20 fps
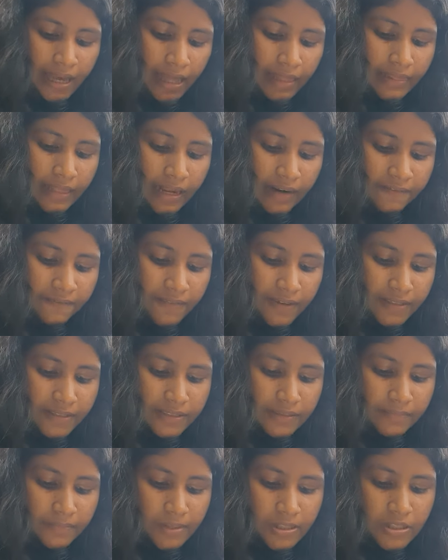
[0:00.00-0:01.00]
Then
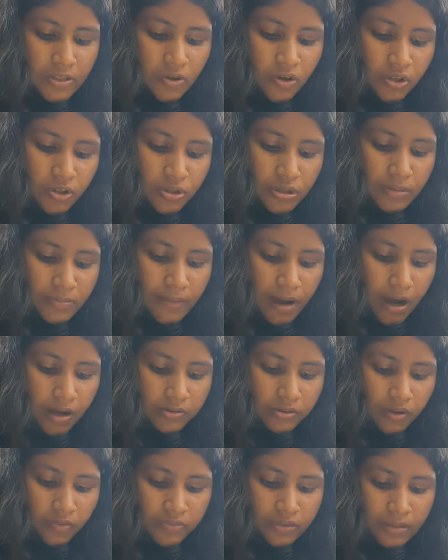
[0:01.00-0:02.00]
fix a balloon to the
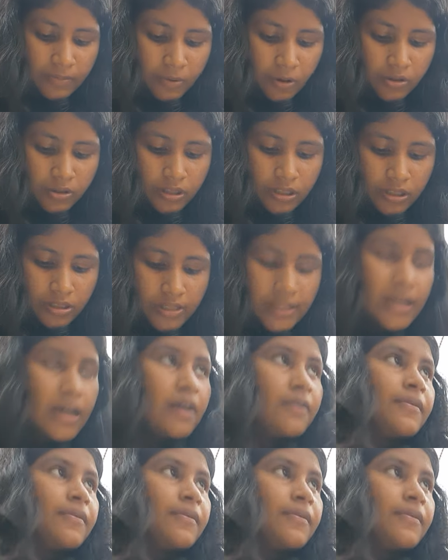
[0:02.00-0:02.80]
mouth of the bottle.